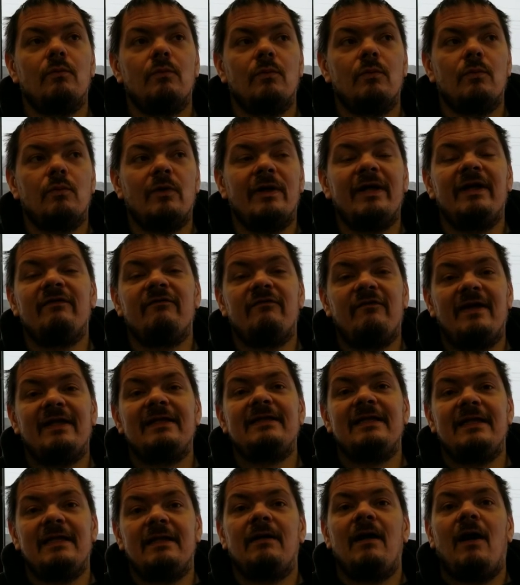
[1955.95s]

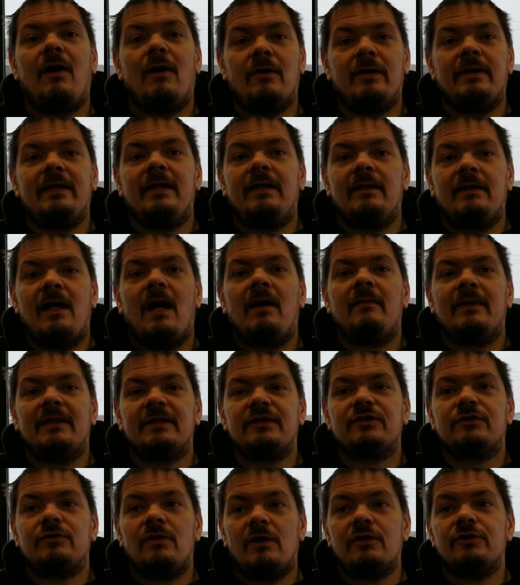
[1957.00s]
reinventing our economic
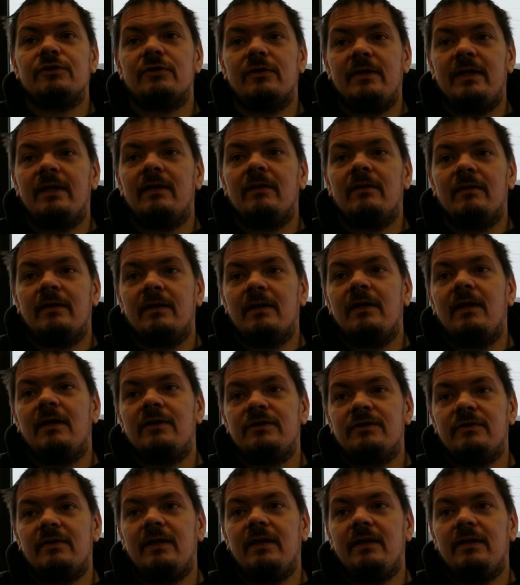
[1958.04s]
structure here in the
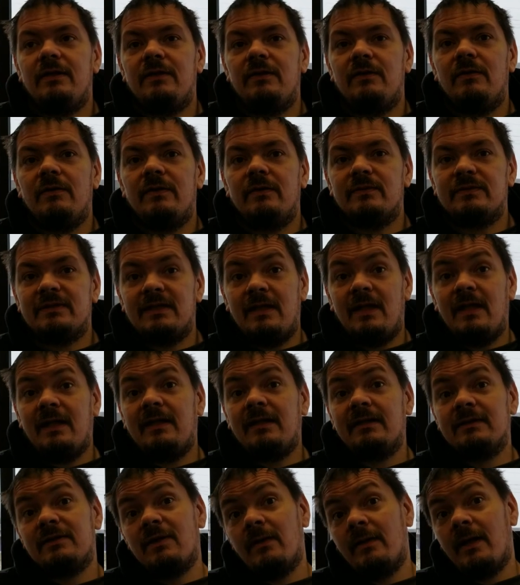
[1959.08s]
country. You know, there was a lot of
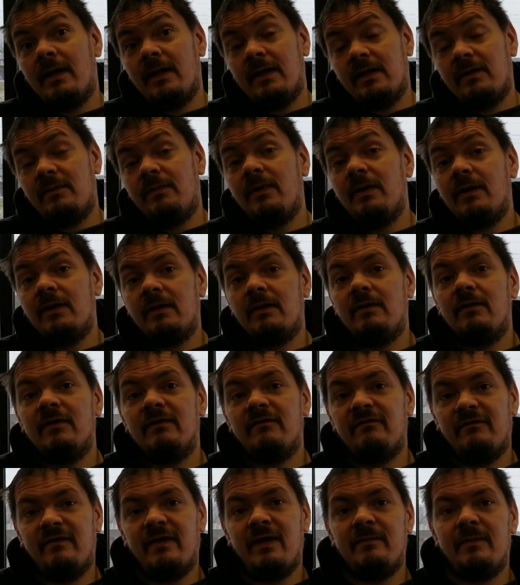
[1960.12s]
things going on in the political
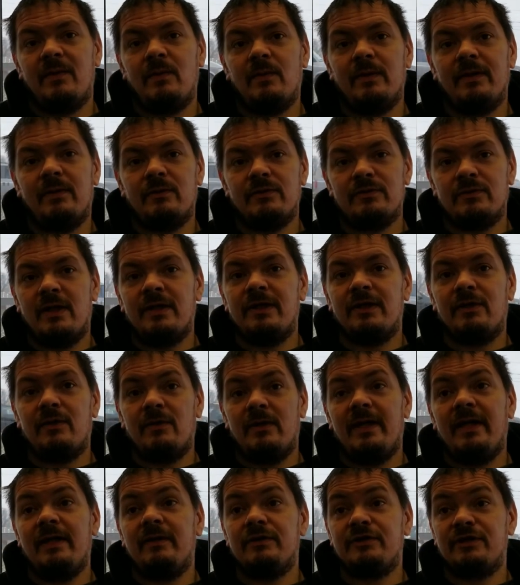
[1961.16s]
environment where they were trying to
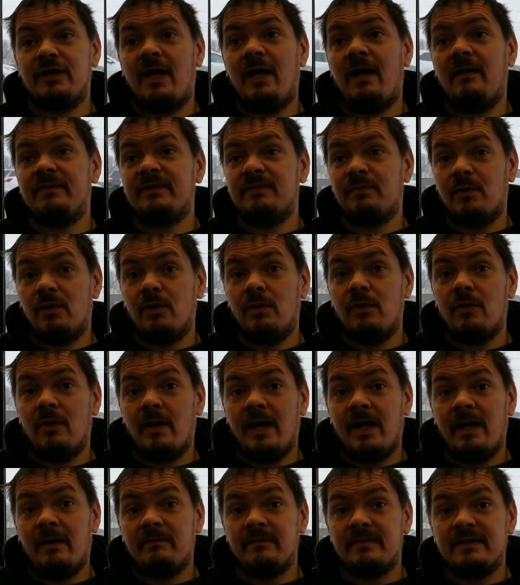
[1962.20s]
create jobs
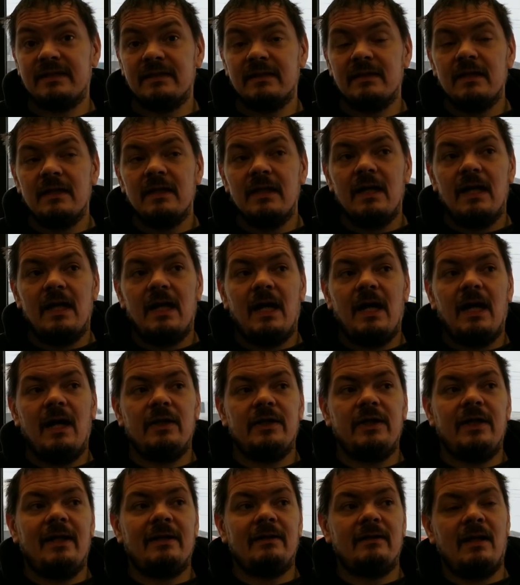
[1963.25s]
programs. Uh,
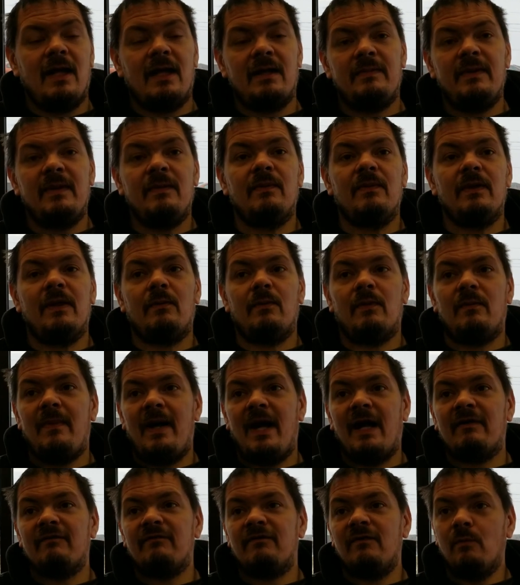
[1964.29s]
you had a lot of people that were
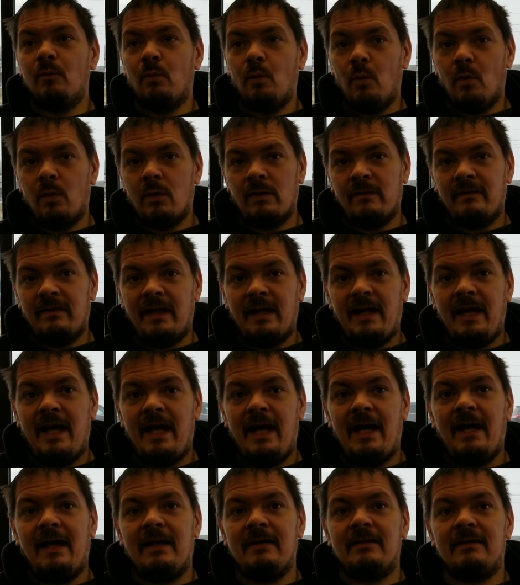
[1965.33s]
back from war that
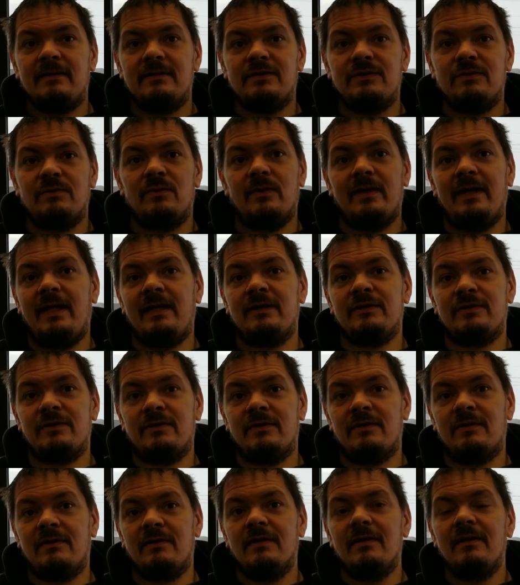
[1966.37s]
had to
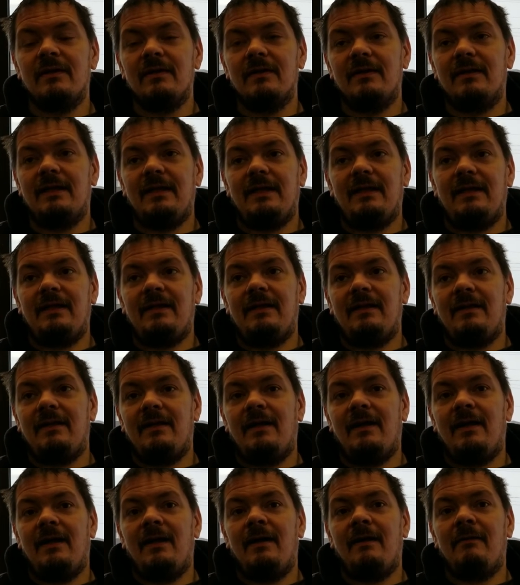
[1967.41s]
re-enter the
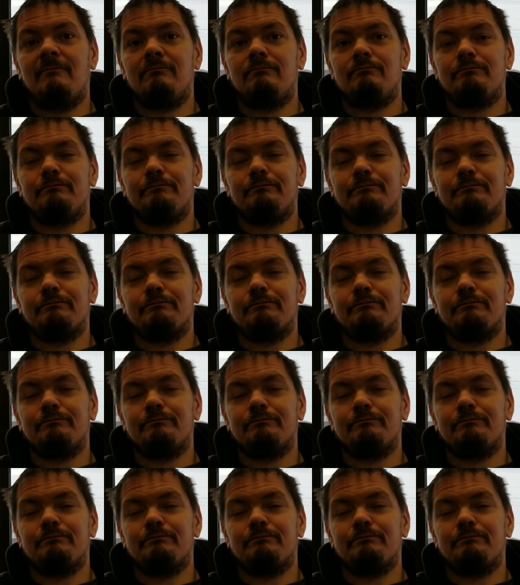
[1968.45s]
um,